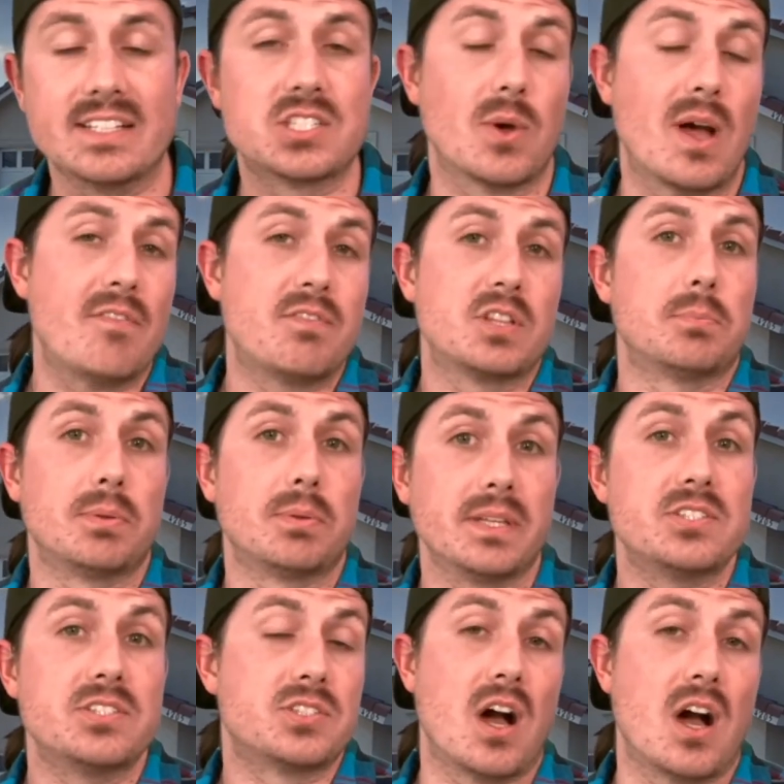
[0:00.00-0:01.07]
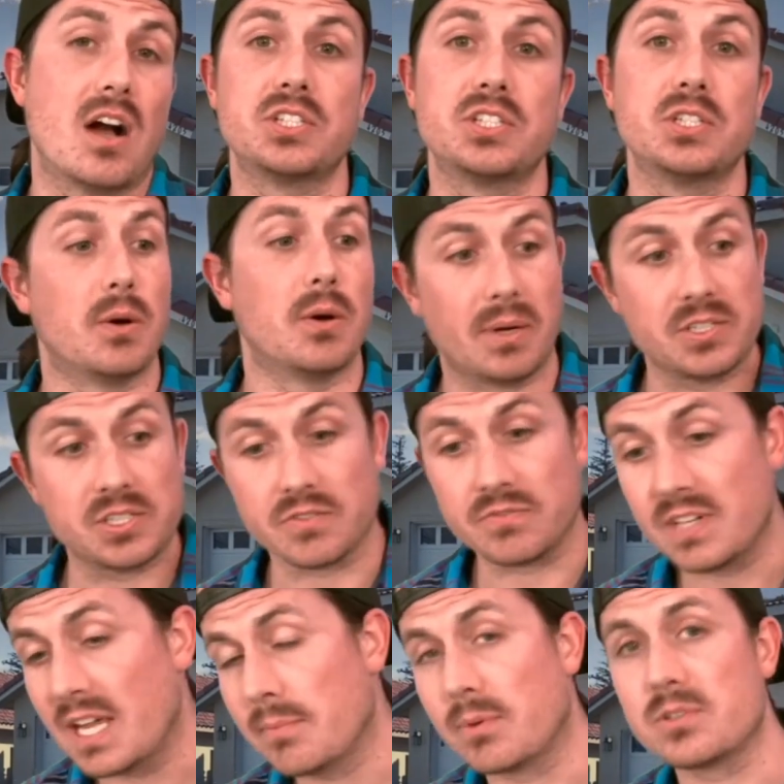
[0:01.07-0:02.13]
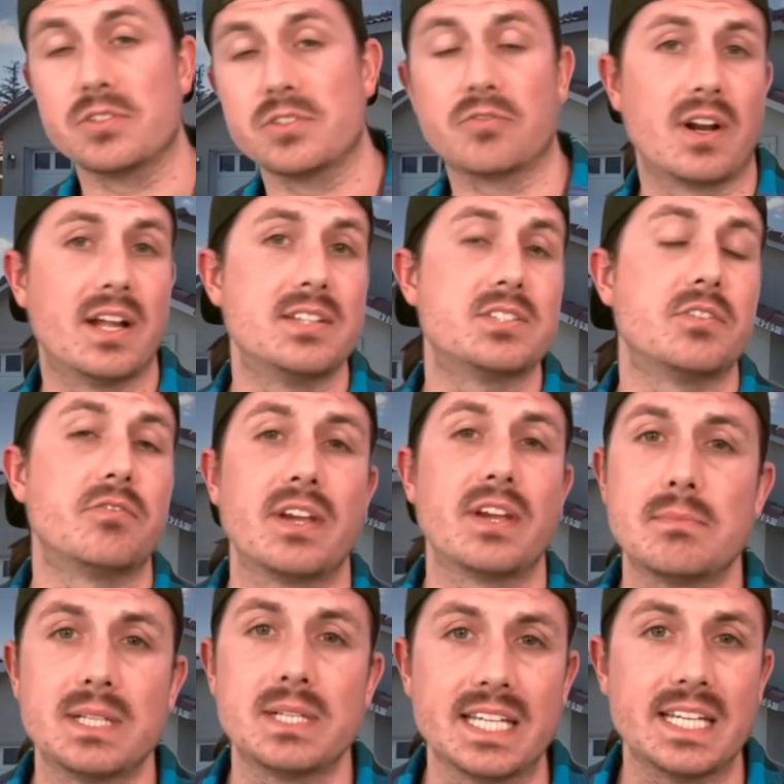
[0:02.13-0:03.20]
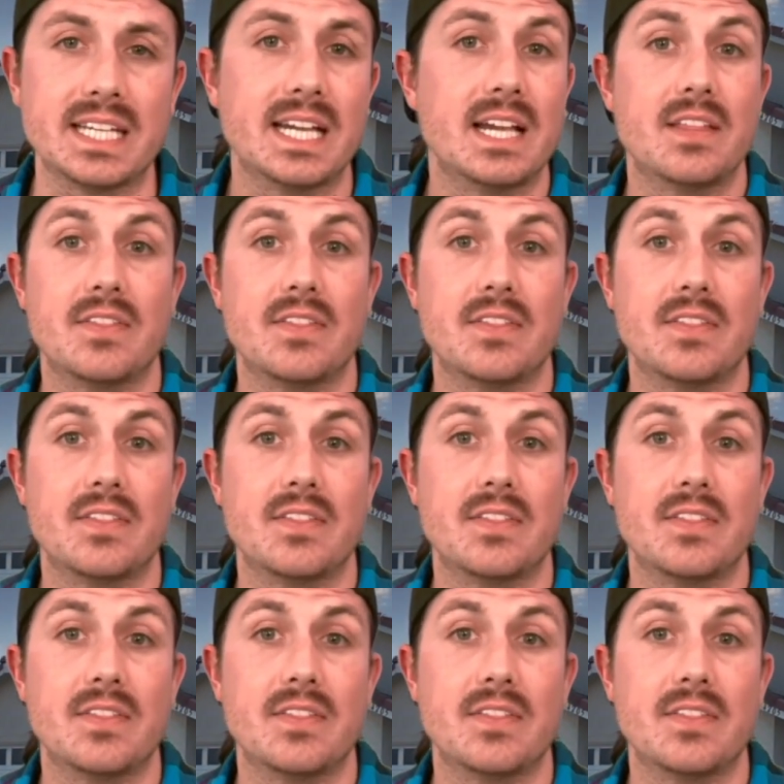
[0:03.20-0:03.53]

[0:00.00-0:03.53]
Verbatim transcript: And so after the police talked to a bunch of neighbors and friends and family,